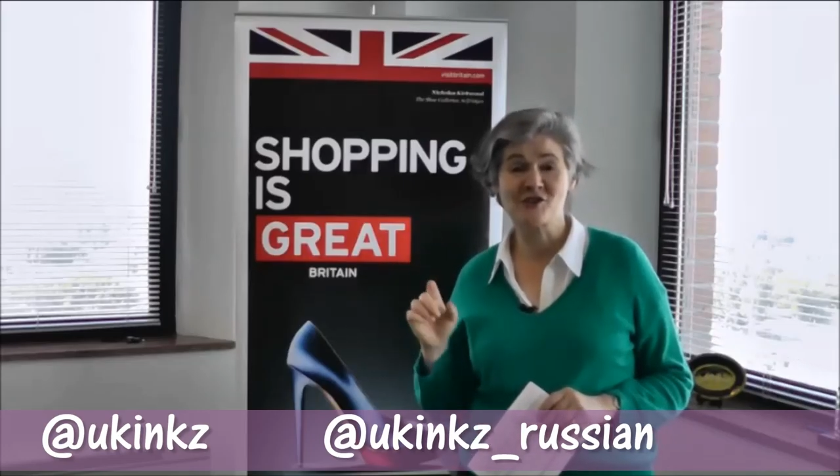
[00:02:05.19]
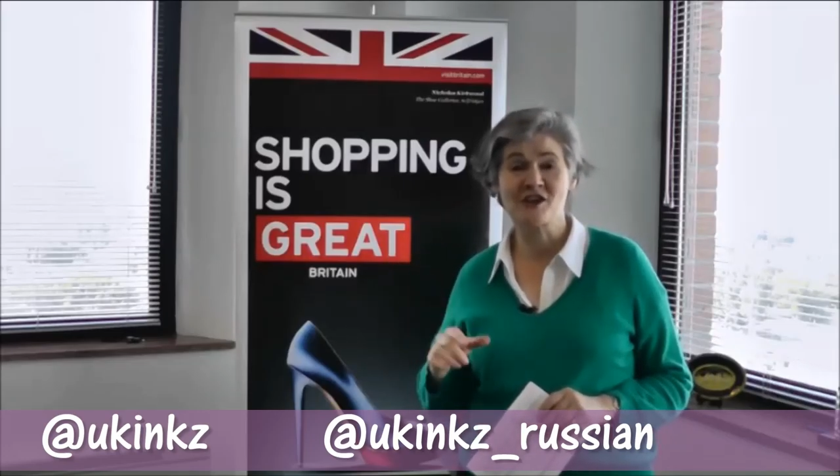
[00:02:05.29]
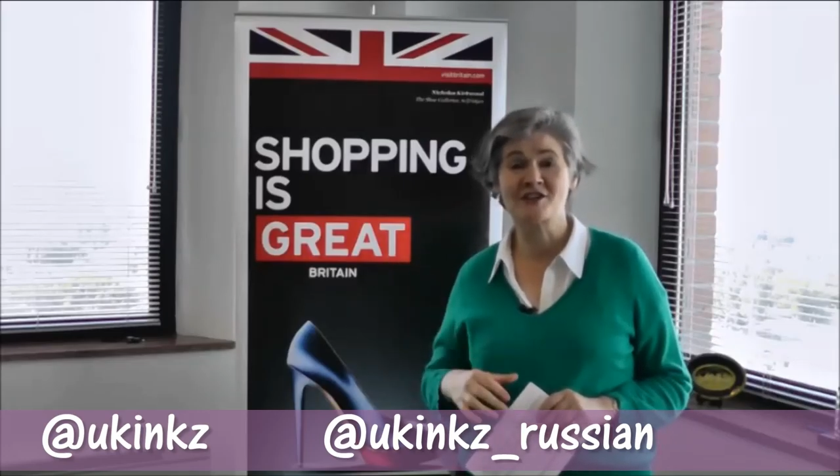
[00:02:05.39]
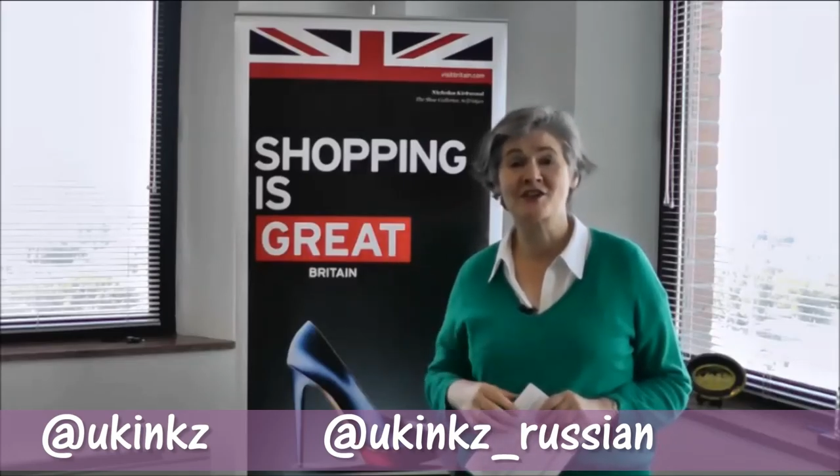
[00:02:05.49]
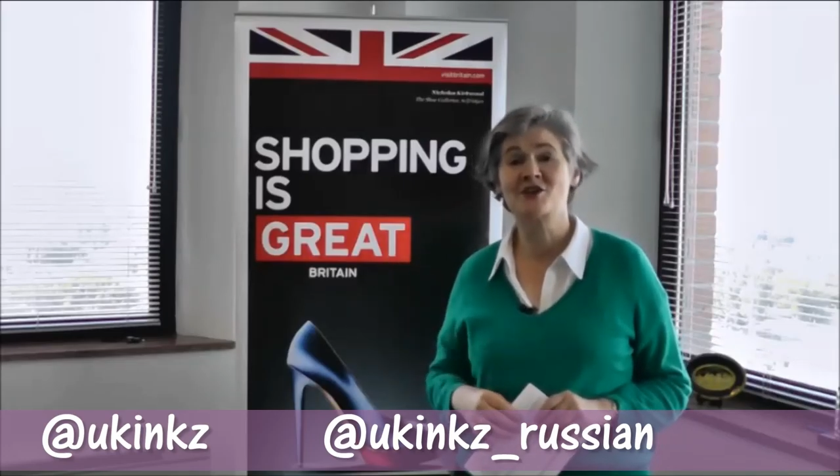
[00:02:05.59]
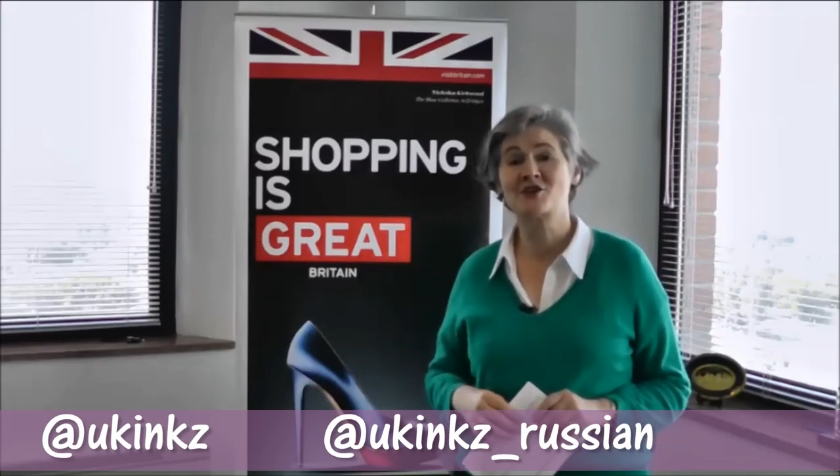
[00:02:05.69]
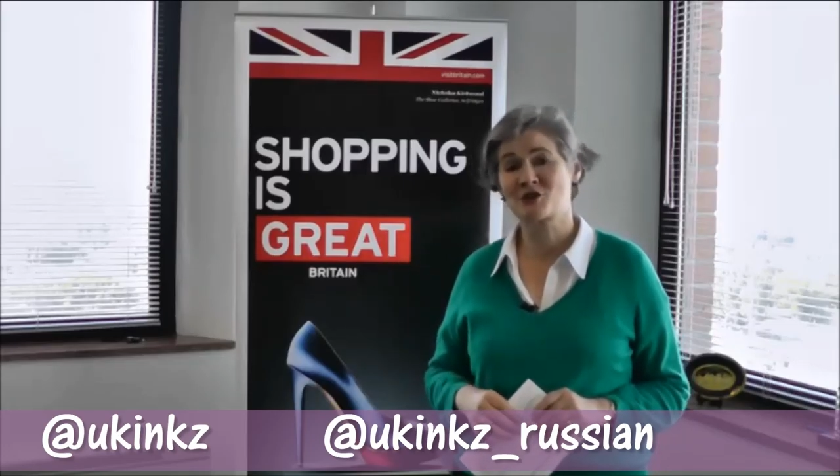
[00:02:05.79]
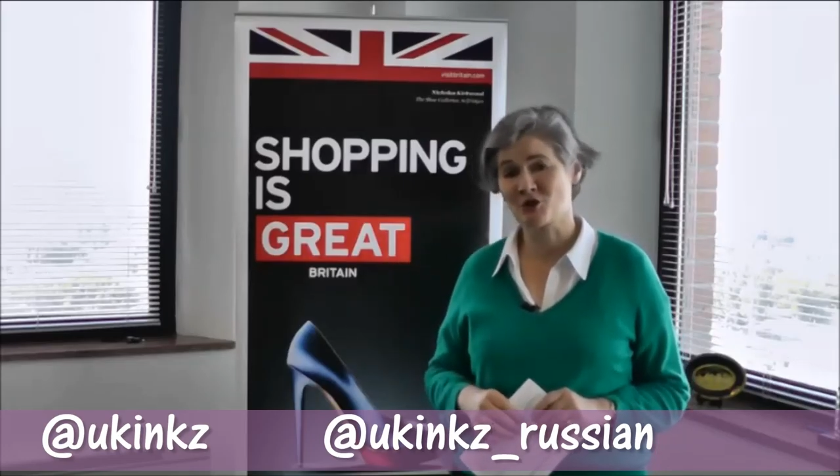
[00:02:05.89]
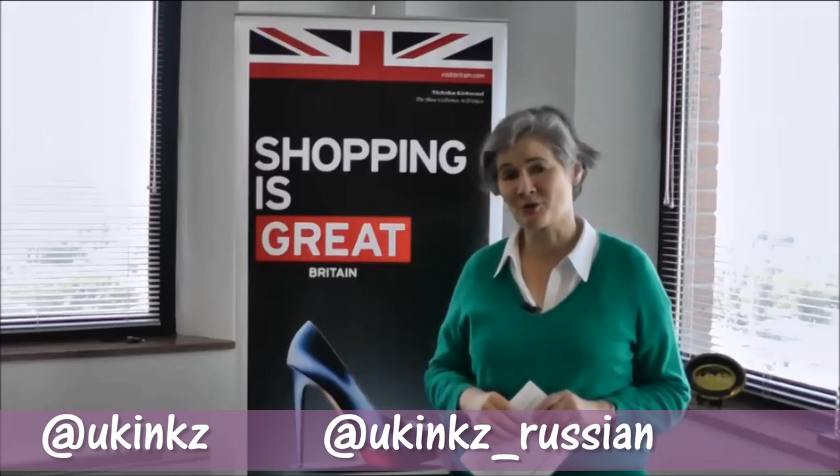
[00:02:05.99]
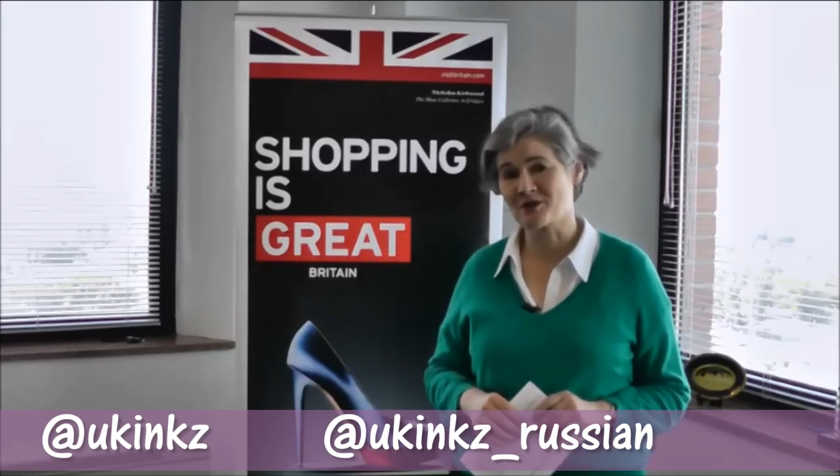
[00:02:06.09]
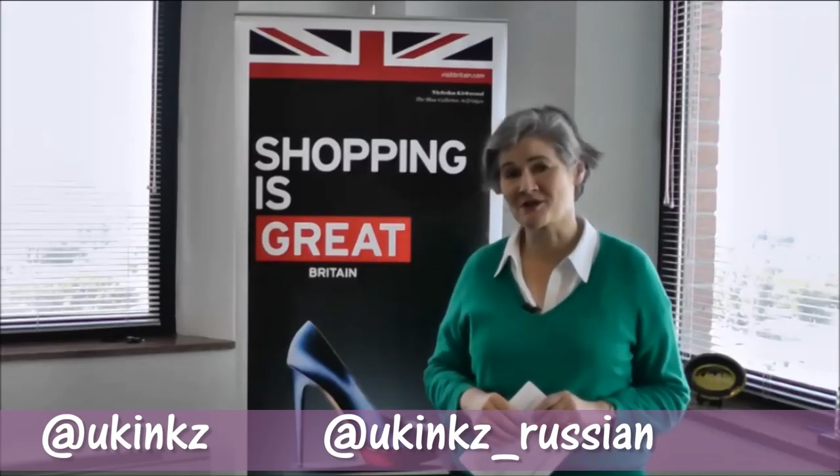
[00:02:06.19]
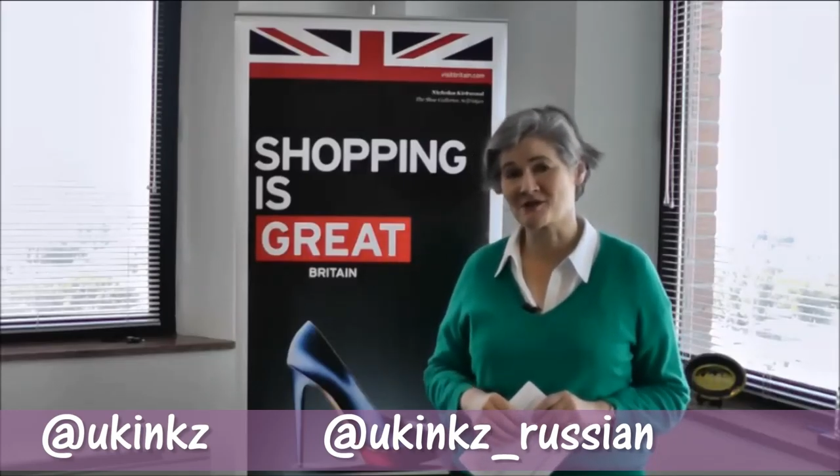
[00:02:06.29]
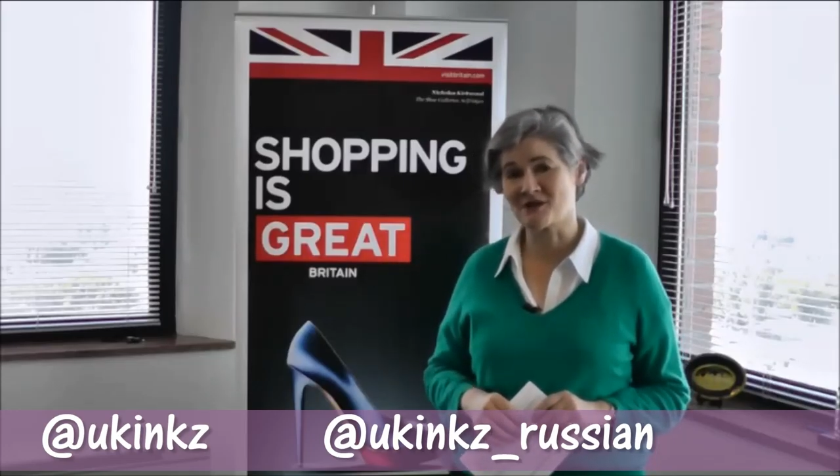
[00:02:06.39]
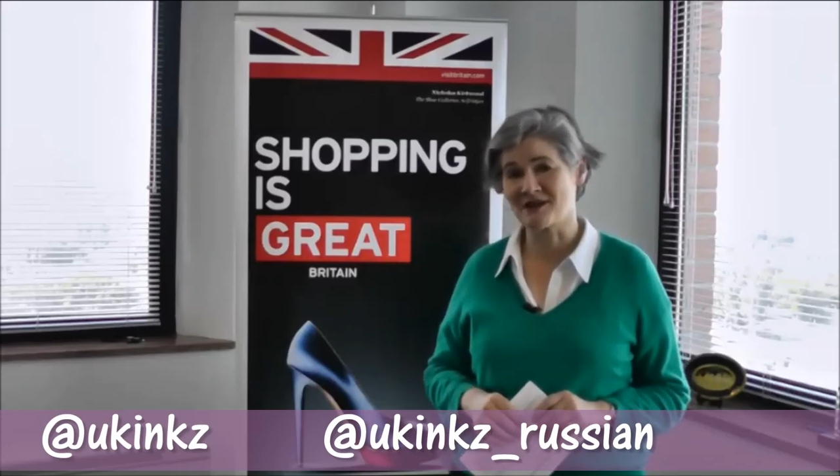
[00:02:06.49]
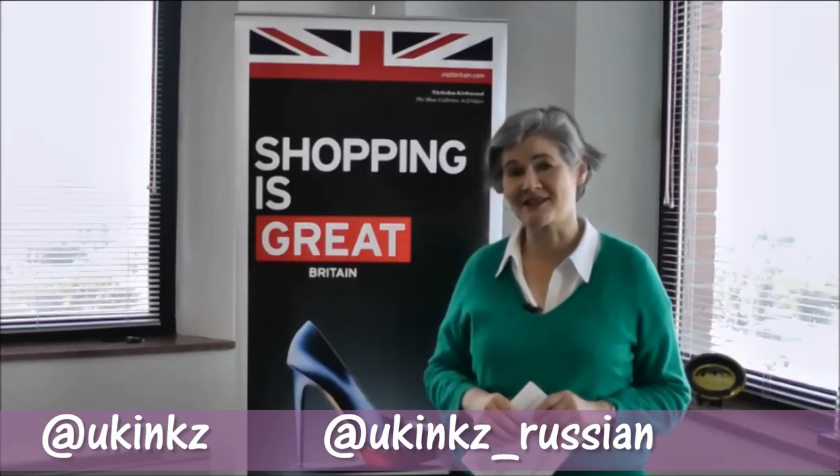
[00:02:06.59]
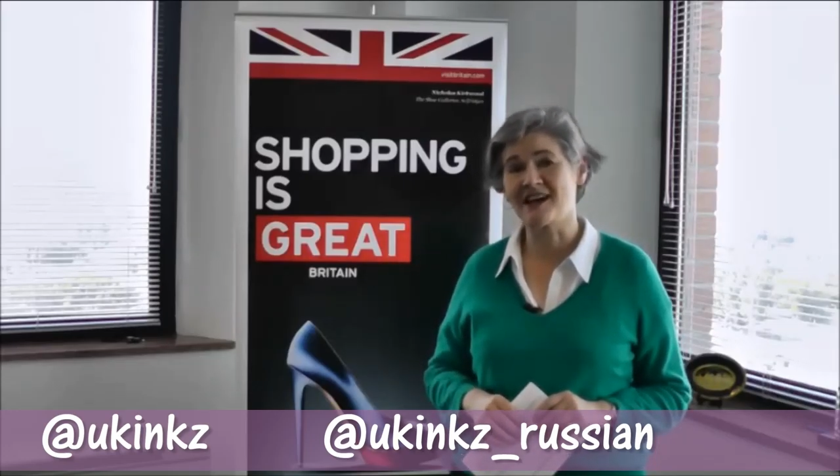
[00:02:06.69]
great. Shopping is great.